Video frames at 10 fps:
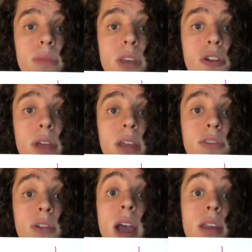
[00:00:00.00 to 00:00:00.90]
create
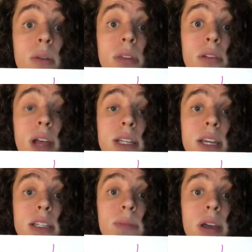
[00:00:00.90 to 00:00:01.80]
variety with your
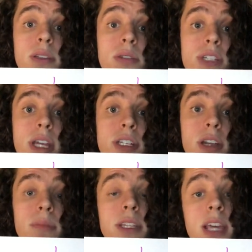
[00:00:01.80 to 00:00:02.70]
lattes by also changing
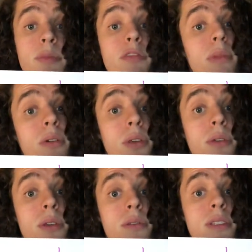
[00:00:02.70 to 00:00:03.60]
up the type of milk you
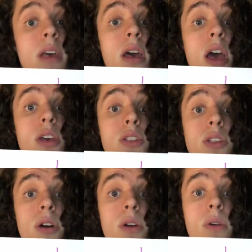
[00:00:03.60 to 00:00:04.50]
use.
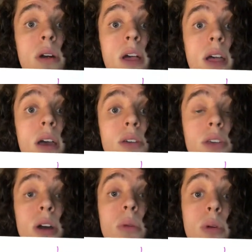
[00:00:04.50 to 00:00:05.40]
So, you
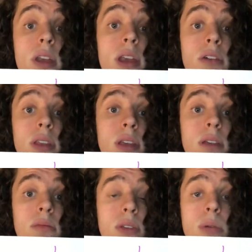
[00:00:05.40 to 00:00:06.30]
know,
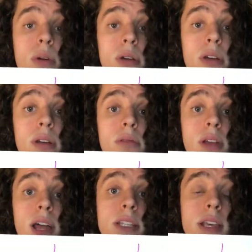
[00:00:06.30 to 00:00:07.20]
ordinarily you order a
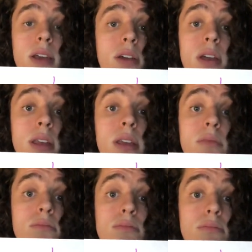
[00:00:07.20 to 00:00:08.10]
latte or any
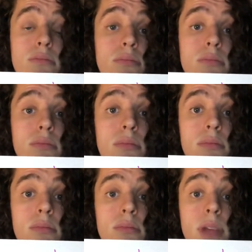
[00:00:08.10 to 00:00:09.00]

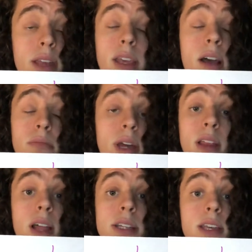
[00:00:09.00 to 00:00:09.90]

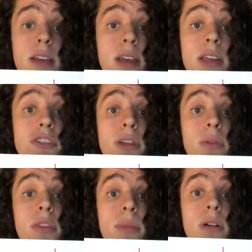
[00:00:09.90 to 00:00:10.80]
latte, any drink
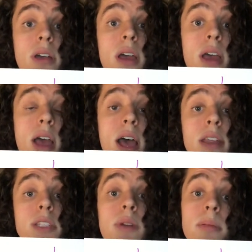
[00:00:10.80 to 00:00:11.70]
with milk, and
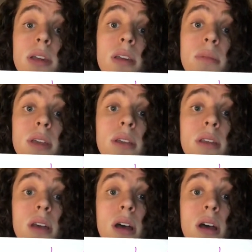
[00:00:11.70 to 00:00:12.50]
it's probably going to be